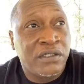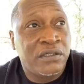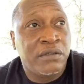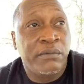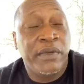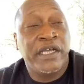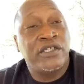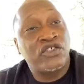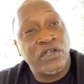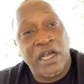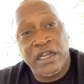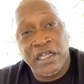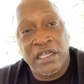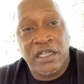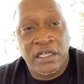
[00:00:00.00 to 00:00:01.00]
man, try to
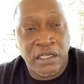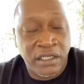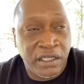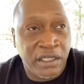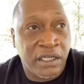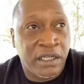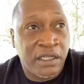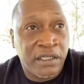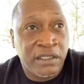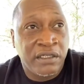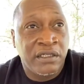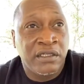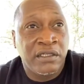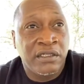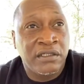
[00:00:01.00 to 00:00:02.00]
eat clean.
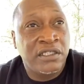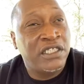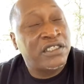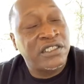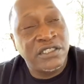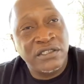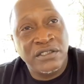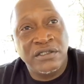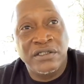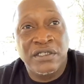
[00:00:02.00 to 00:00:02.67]
This is